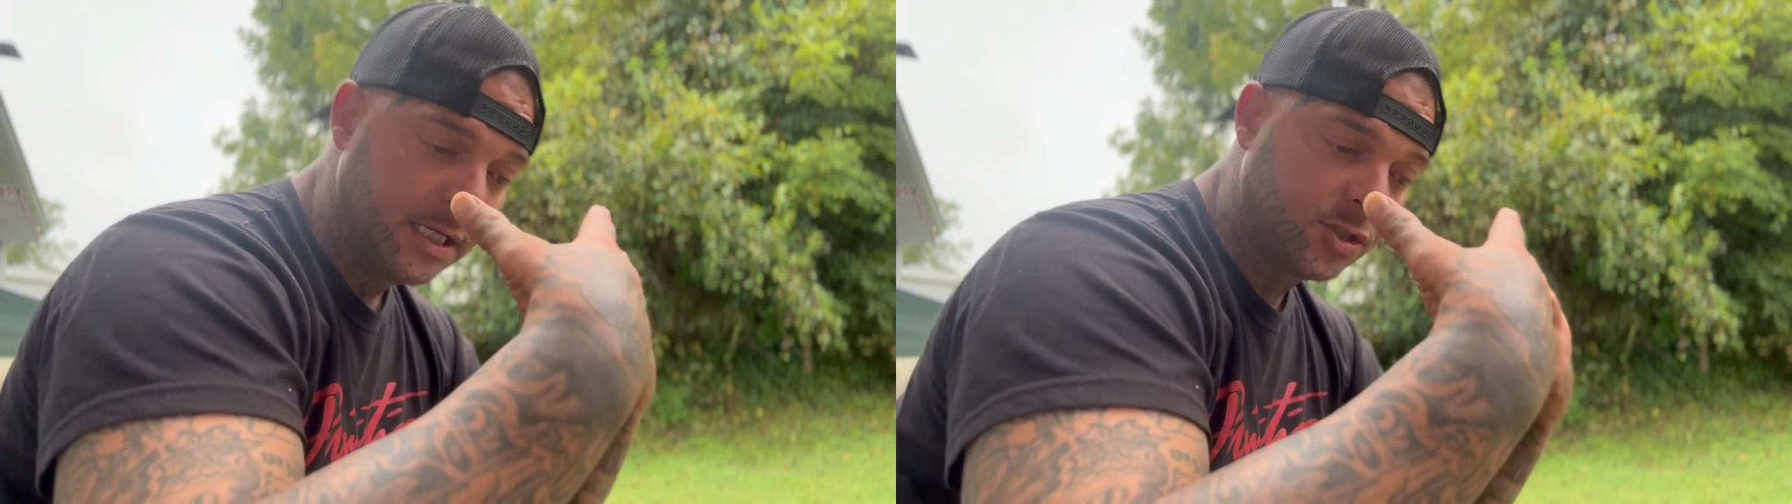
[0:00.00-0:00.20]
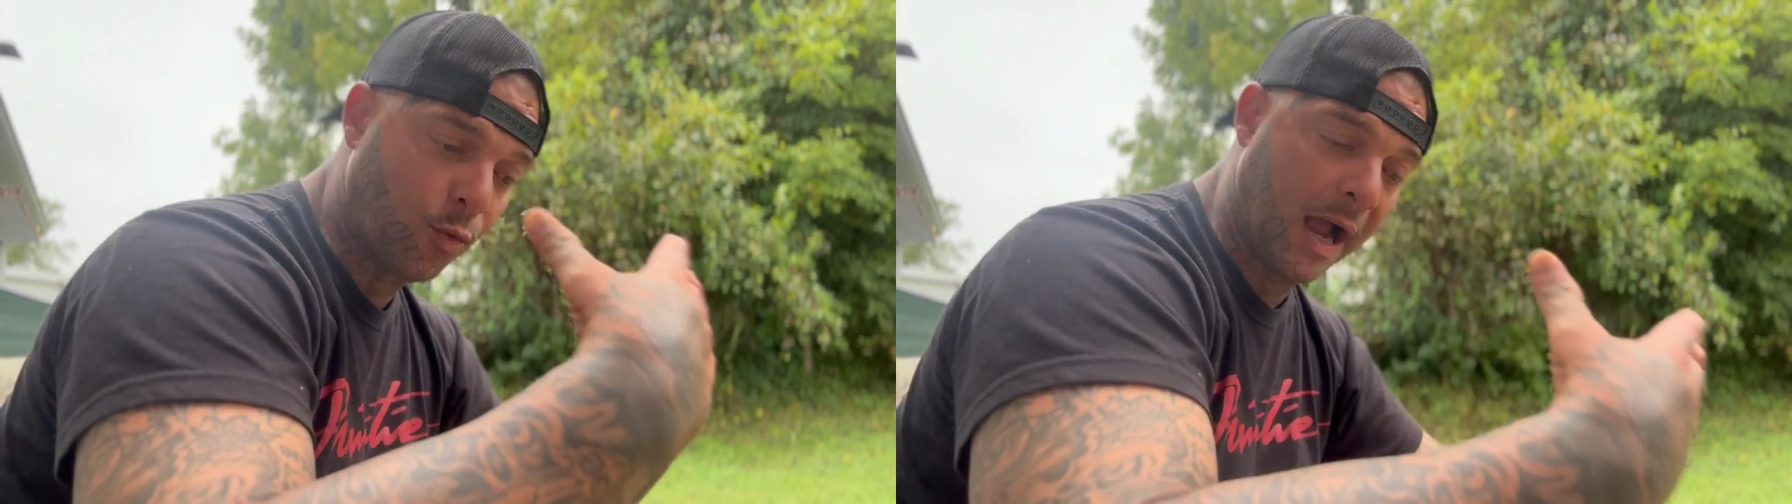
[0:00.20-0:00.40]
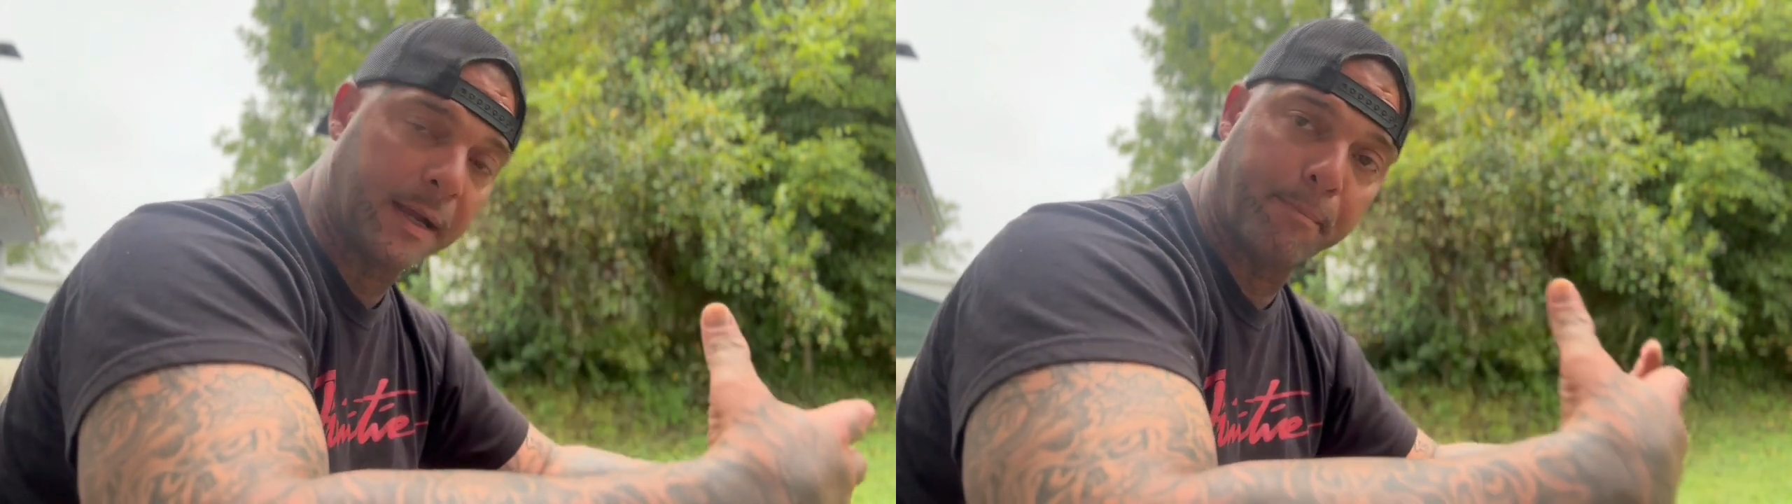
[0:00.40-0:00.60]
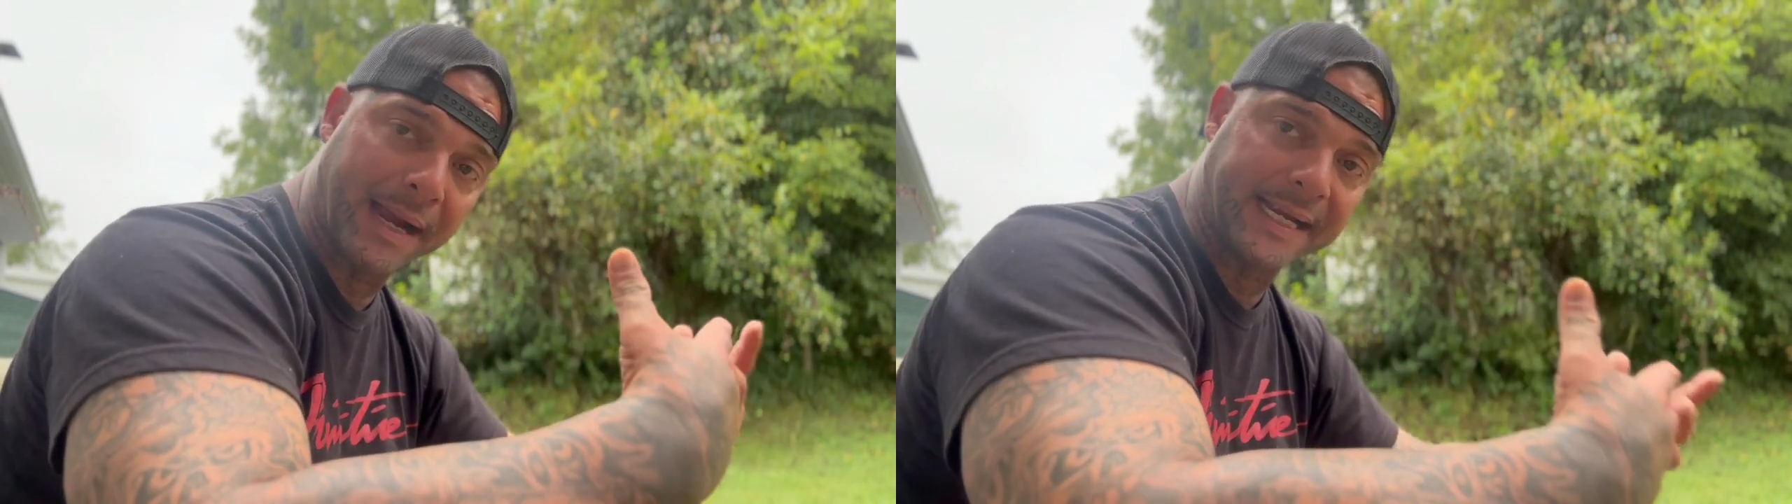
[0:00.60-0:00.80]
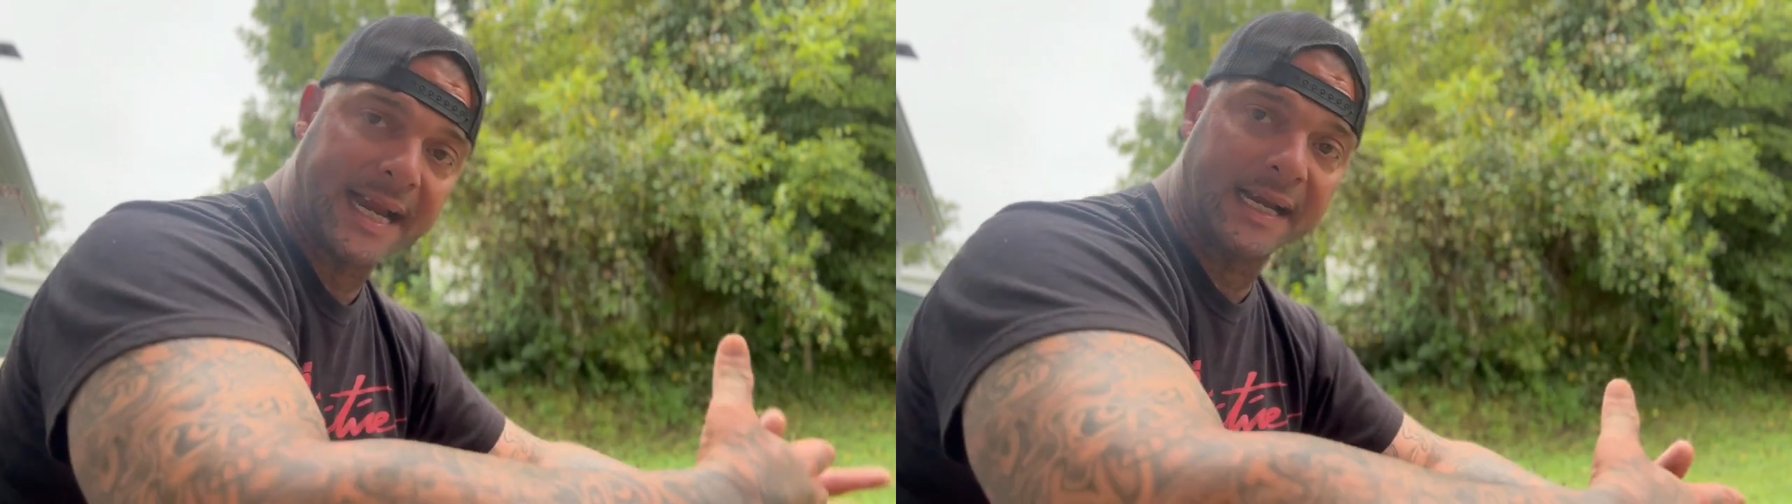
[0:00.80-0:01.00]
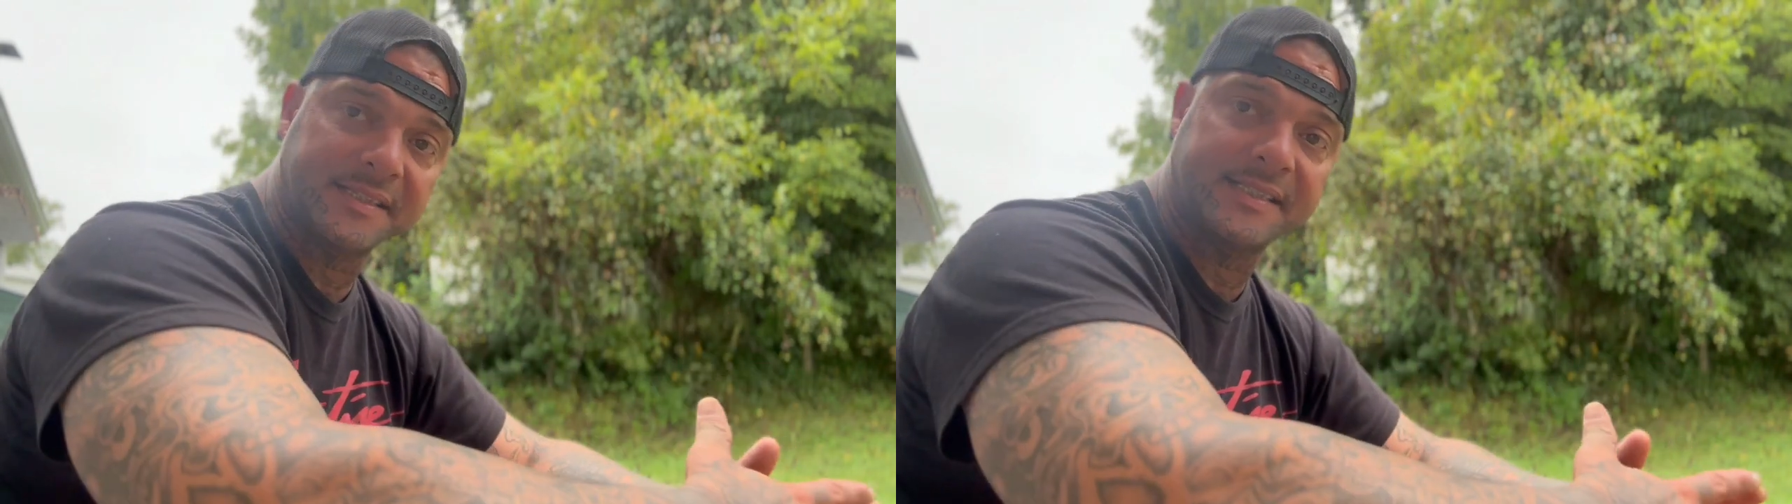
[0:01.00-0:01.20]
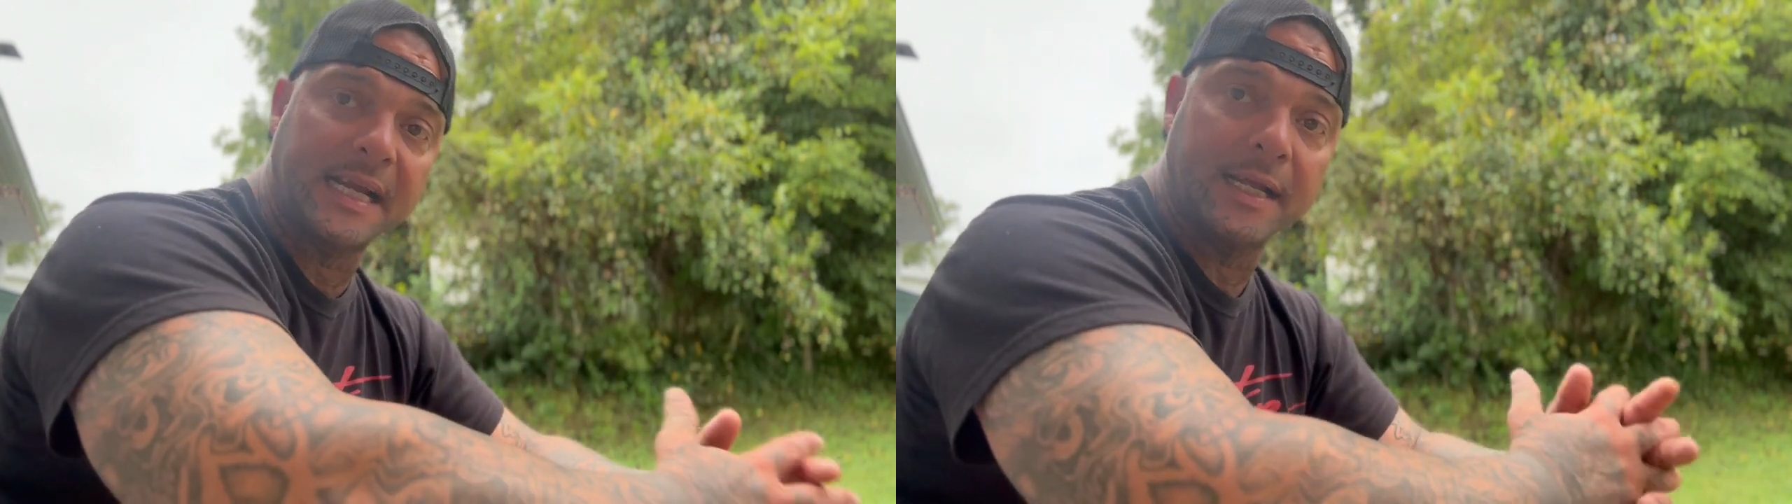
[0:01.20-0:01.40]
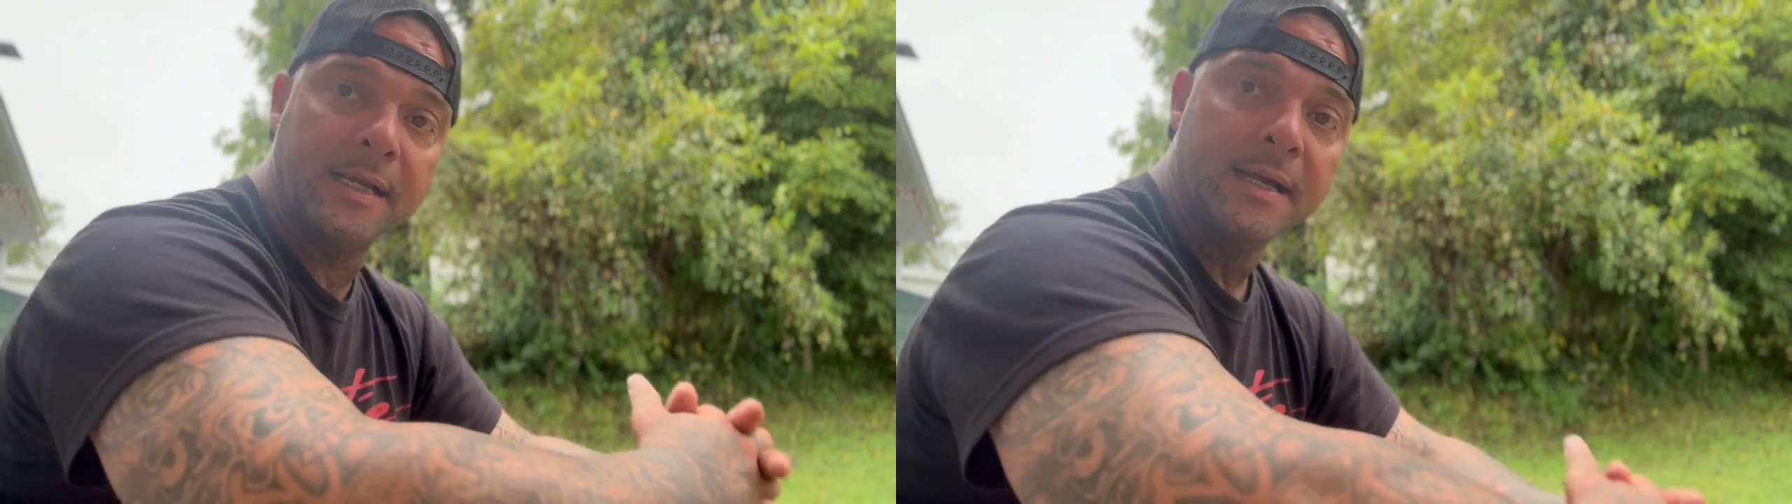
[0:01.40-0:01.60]
to where I could break it down and
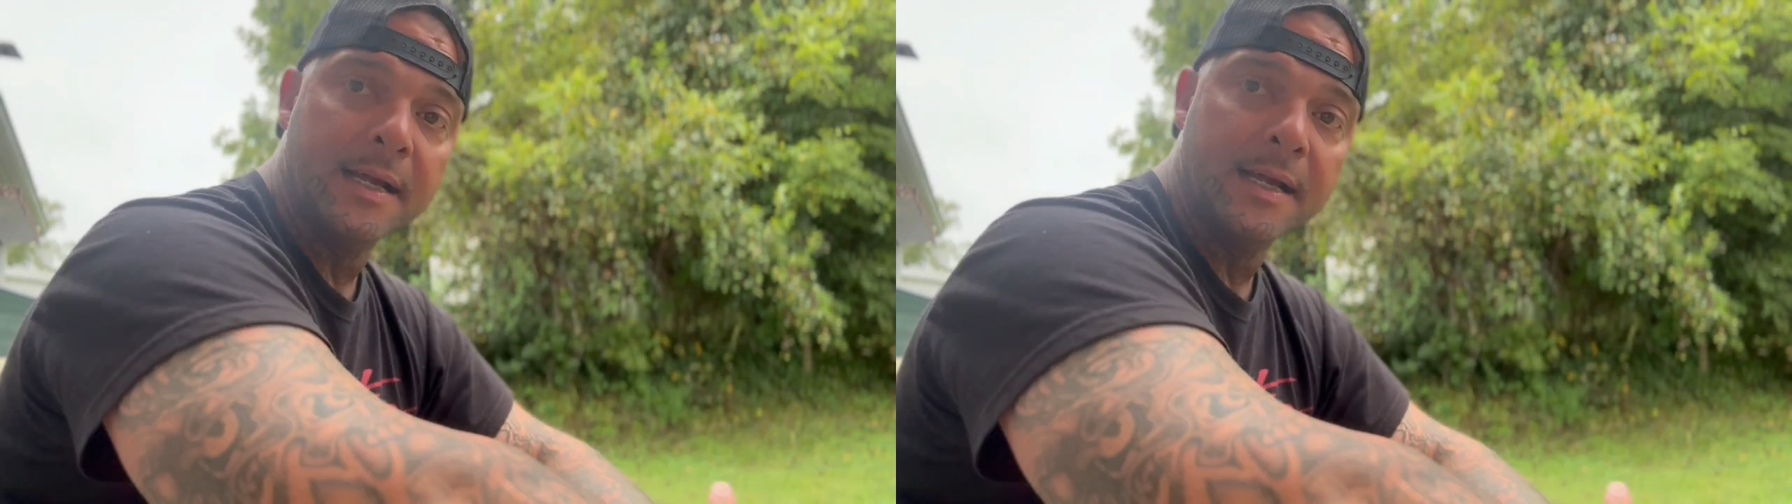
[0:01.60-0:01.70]
sell it